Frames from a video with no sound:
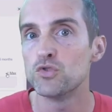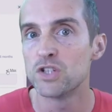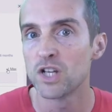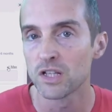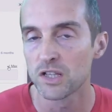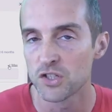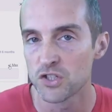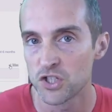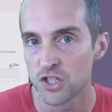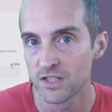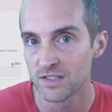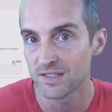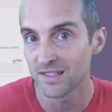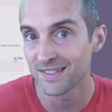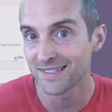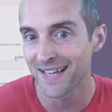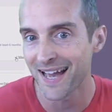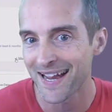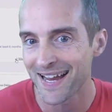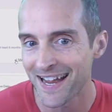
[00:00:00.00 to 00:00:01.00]
diligence
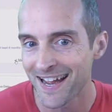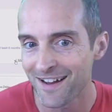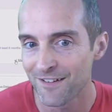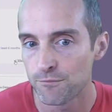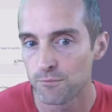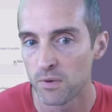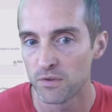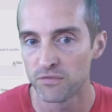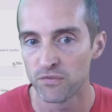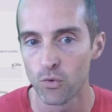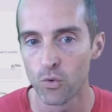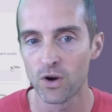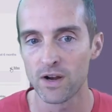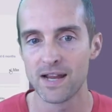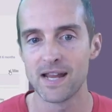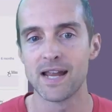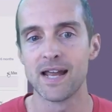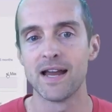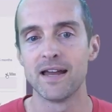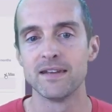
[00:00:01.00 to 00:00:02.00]
as I have
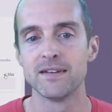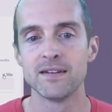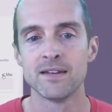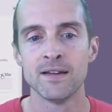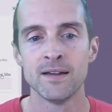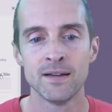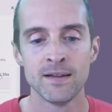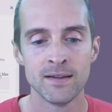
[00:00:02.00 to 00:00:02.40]
beforehand.